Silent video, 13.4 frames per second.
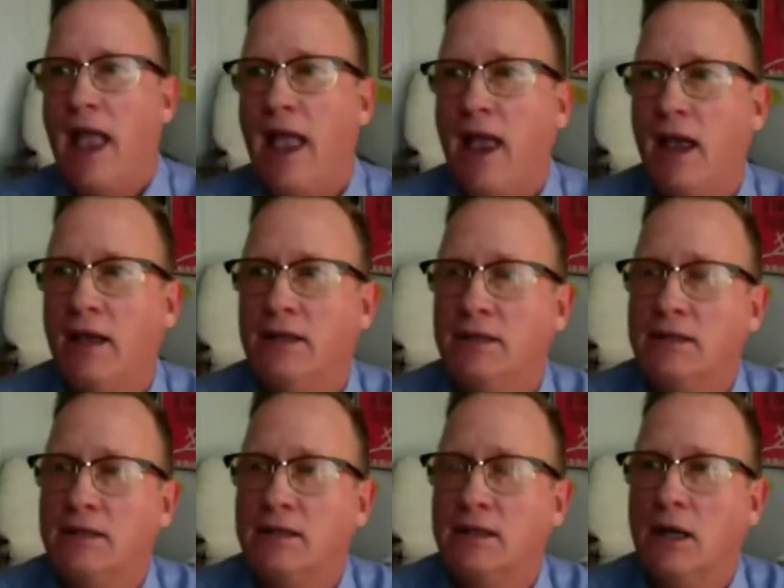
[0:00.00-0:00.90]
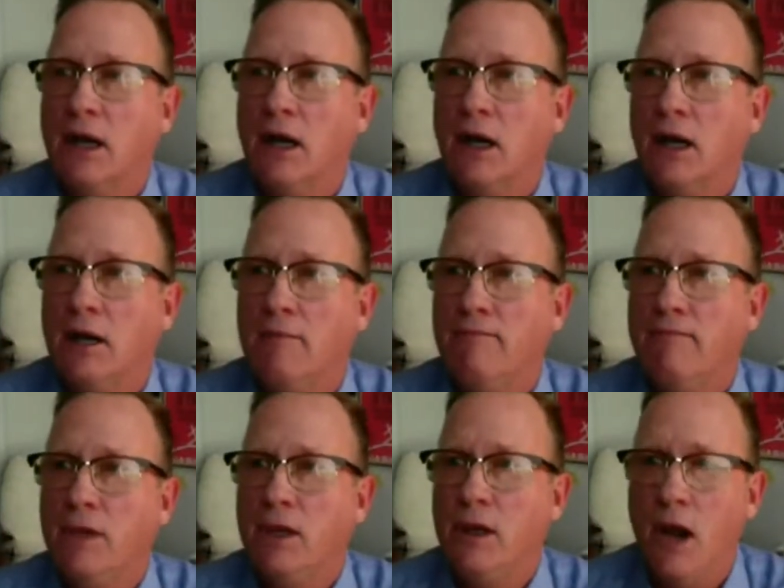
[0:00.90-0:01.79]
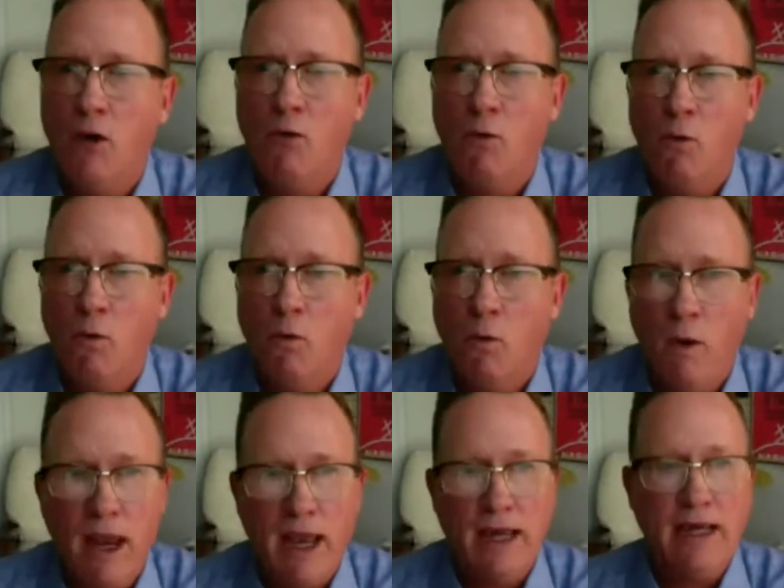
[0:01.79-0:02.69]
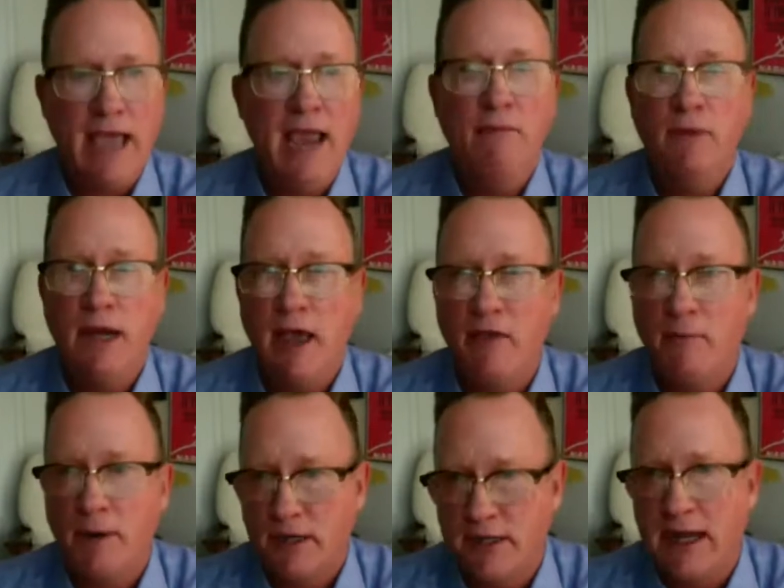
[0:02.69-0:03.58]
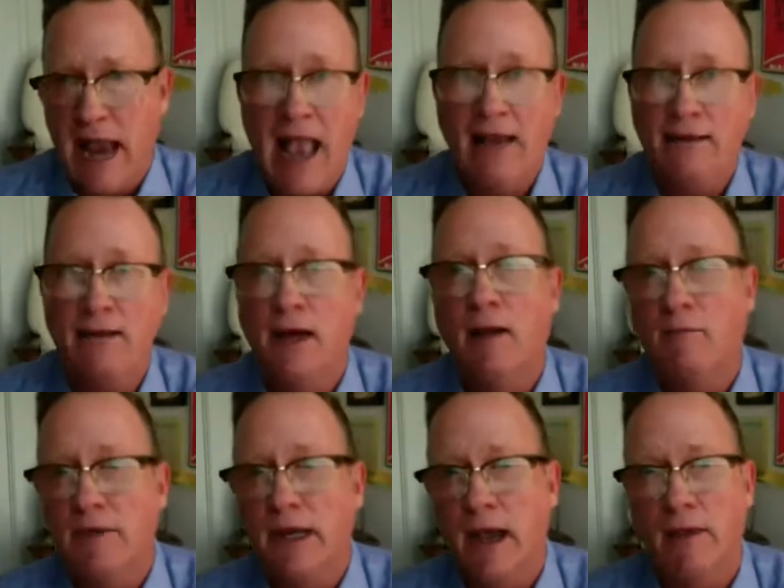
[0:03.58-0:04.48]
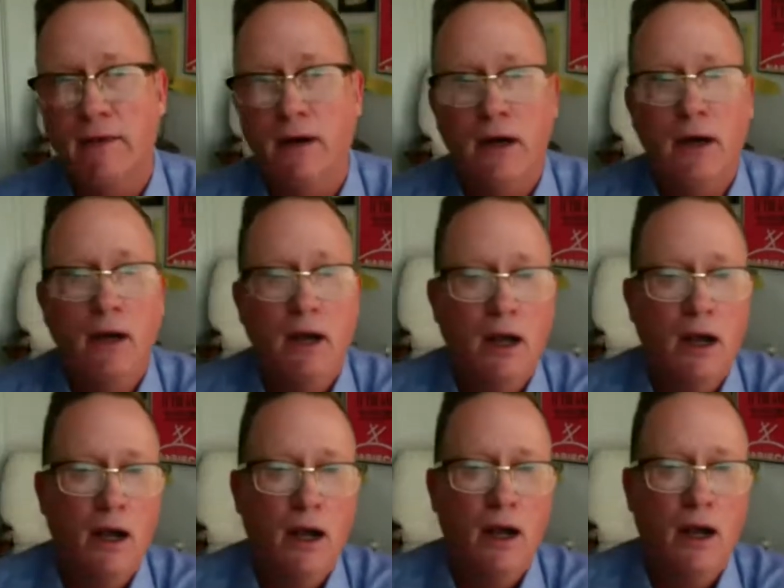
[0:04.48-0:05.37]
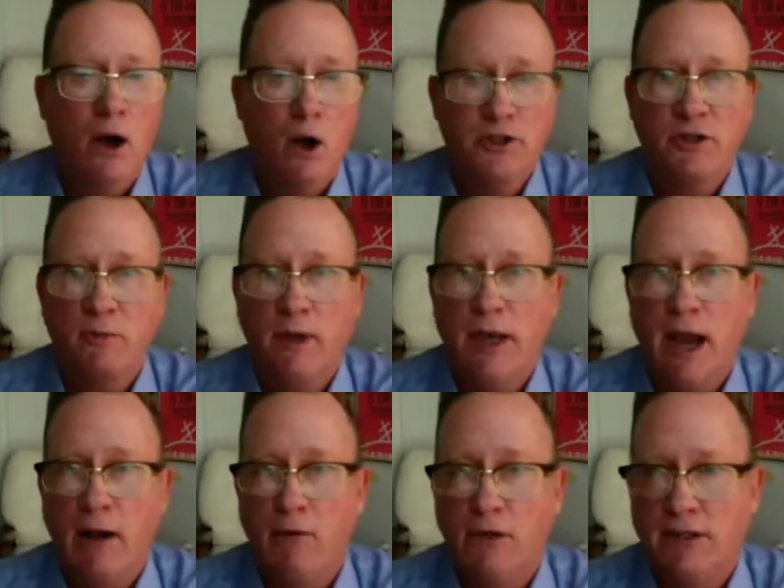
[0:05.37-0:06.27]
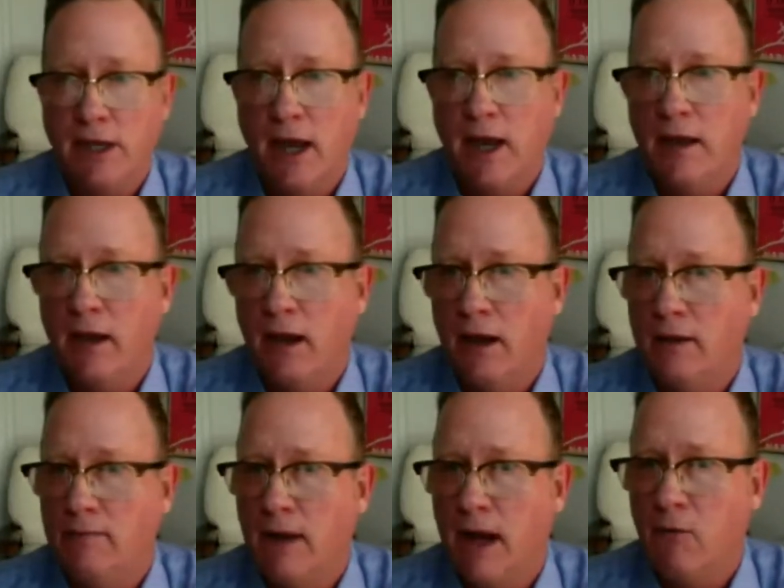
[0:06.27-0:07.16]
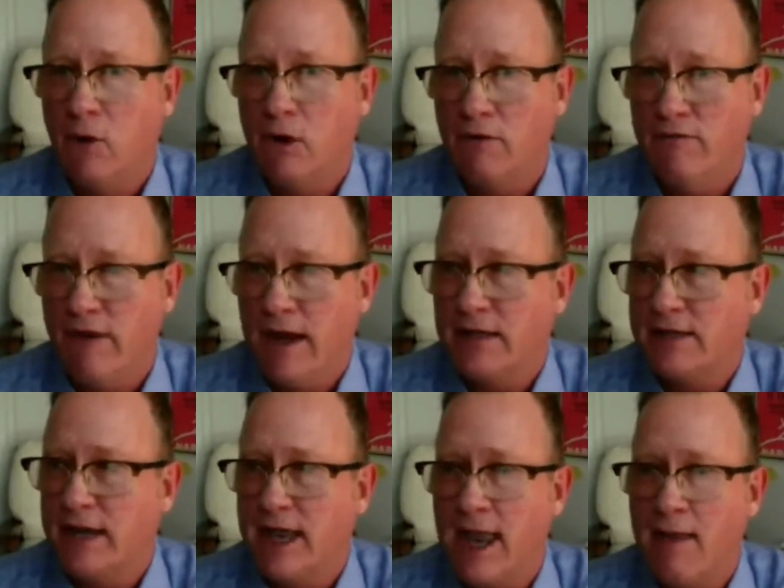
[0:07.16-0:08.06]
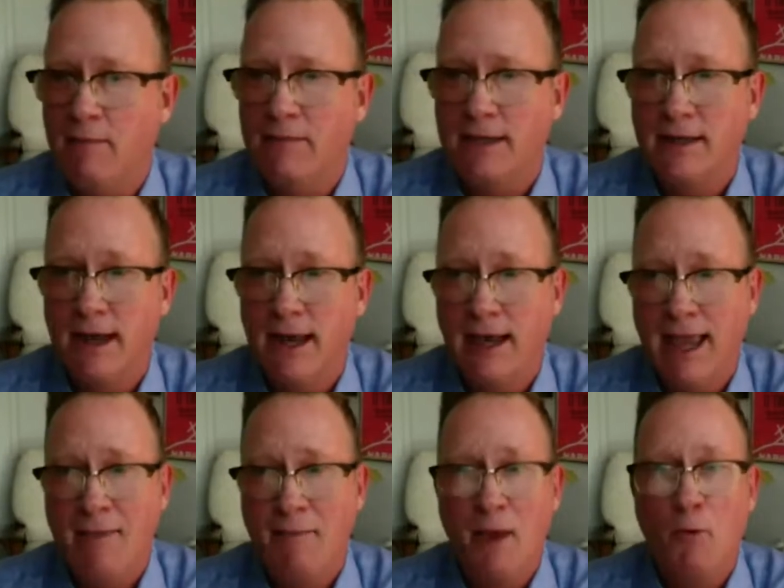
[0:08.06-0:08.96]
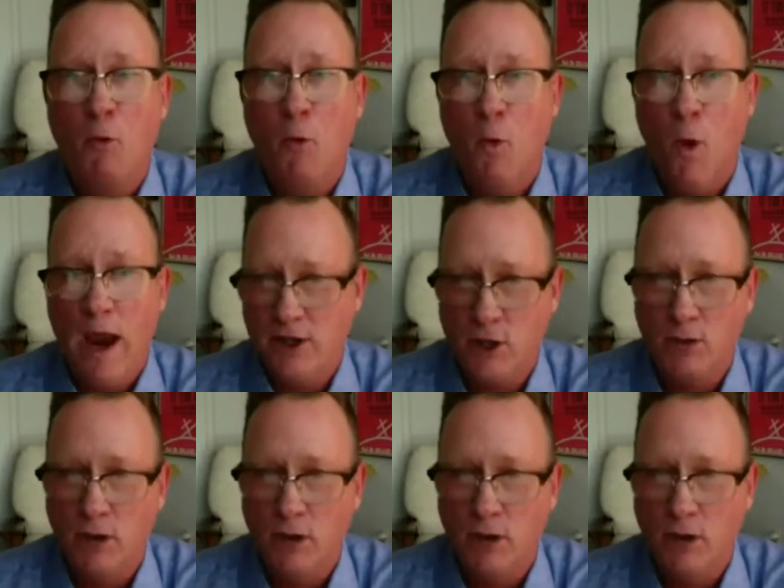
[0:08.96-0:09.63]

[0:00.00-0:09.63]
and um, you know it came together because it had to come together uh, ultimately, I will say, uh, I will confess, it came to, it came in way